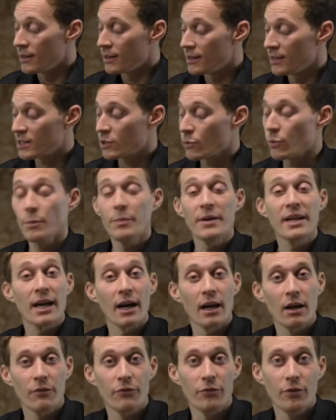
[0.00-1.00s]
this will be
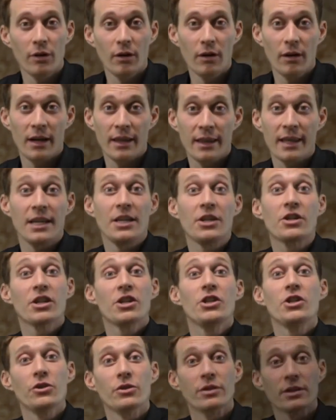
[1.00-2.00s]
colorful and then you
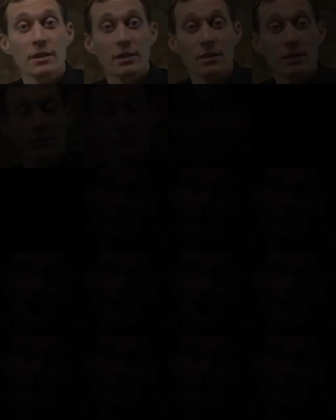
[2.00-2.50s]
can use it.